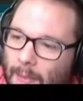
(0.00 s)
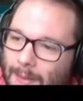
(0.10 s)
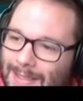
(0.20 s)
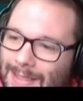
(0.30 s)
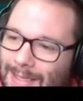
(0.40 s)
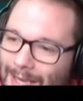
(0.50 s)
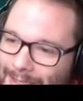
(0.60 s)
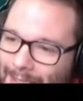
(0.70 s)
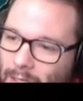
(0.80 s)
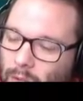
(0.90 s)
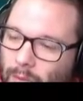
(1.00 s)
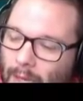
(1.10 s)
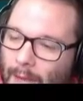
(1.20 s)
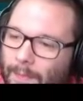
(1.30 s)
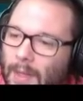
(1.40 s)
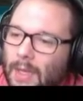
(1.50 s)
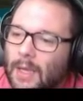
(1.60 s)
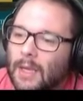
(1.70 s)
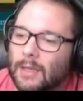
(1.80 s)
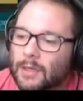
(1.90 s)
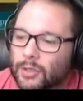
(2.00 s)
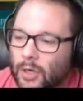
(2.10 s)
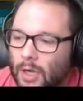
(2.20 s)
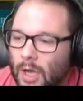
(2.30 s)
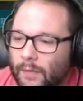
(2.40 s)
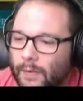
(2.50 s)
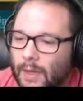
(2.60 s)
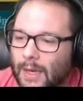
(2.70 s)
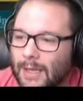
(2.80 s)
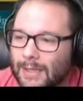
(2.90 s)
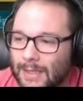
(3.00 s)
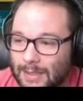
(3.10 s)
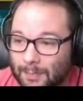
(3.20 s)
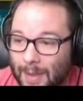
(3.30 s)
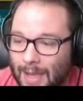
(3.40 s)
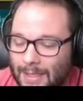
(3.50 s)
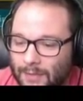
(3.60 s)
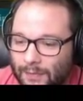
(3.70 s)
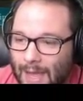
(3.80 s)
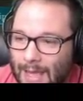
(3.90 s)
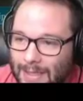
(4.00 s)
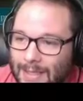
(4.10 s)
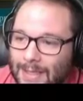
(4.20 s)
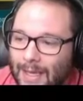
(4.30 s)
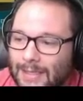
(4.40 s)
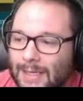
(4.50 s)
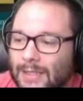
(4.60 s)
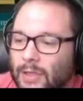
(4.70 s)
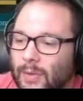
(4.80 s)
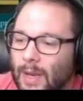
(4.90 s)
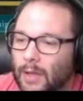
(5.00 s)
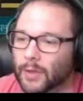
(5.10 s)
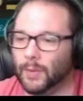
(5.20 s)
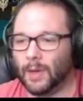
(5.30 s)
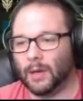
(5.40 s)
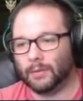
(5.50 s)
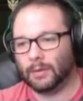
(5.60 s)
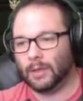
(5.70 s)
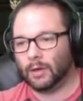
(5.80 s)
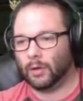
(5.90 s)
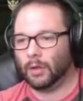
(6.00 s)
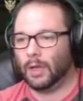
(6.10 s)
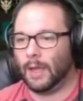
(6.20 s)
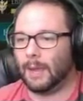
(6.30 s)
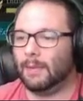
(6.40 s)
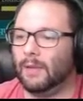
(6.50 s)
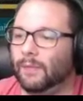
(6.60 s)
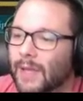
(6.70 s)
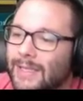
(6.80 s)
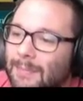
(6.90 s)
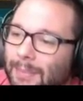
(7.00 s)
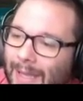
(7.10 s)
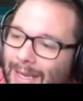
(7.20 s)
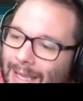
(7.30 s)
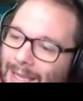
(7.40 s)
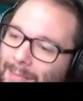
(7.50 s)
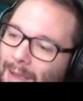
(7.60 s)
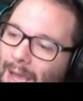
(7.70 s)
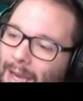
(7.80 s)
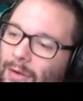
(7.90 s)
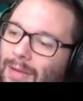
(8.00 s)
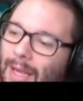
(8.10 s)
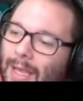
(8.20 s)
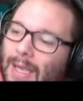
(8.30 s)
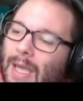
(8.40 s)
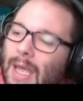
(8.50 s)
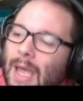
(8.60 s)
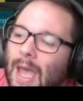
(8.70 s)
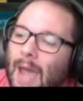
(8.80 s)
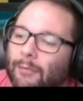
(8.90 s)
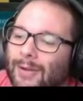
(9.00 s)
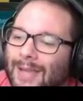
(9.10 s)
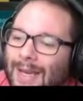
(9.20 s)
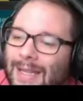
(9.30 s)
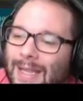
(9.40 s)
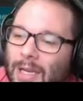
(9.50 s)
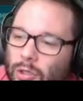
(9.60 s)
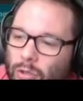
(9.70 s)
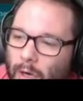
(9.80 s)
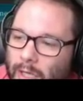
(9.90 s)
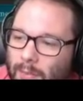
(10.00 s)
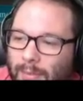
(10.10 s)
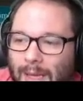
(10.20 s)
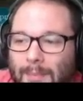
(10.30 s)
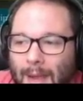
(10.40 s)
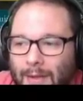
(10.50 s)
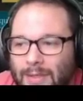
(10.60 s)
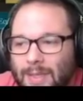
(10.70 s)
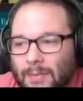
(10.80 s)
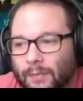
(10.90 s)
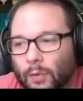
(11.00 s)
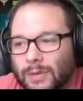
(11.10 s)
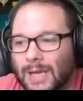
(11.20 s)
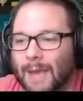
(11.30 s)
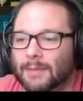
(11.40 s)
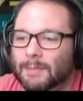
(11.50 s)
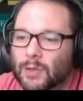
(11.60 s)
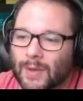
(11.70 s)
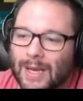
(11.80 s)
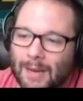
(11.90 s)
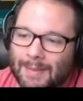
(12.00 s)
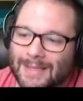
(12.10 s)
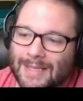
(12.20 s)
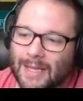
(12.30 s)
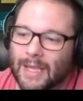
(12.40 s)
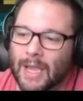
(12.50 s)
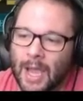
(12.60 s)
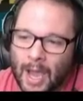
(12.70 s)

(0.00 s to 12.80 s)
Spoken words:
This is a 10-second cooldown to start off, and it's flat 10 seconds. It doesn't go down throughout at all. Emily flings a blade hidden behind her leg. After hitting the initial target, the blade bounces up to 4 times between enemies, dealing